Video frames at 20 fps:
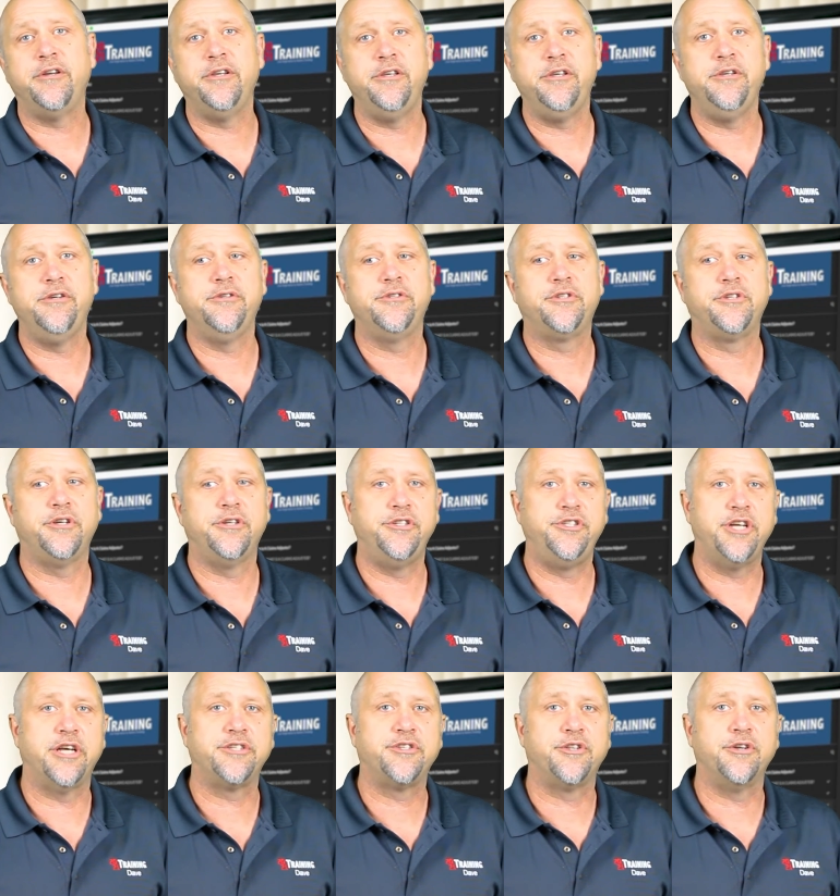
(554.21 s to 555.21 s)
you use to
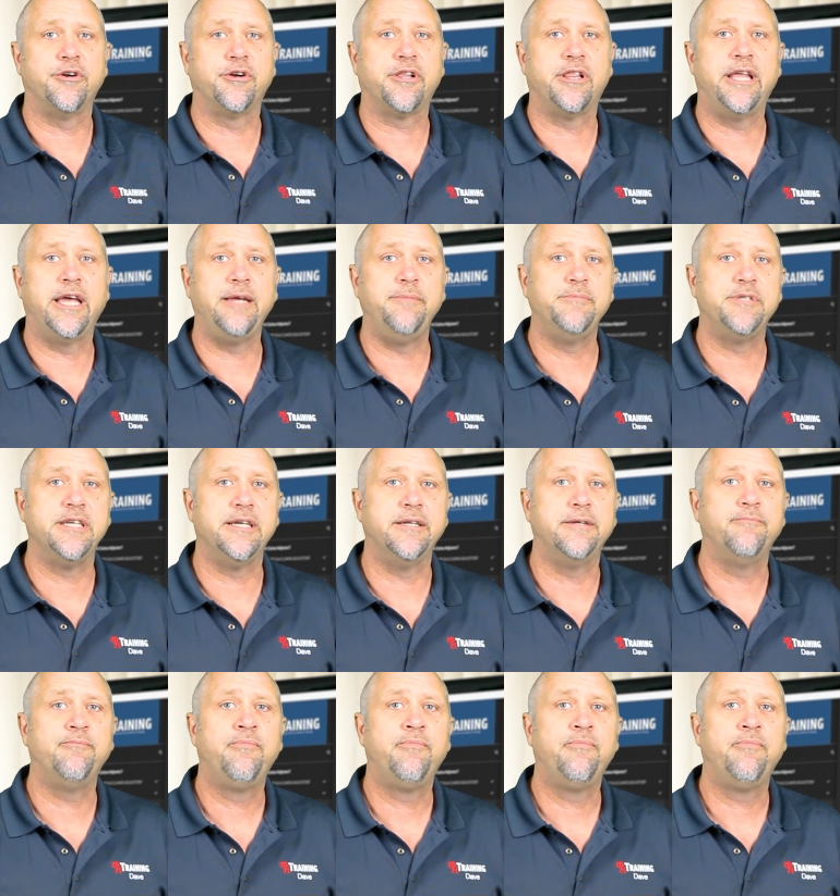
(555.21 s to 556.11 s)
adjust their claims in.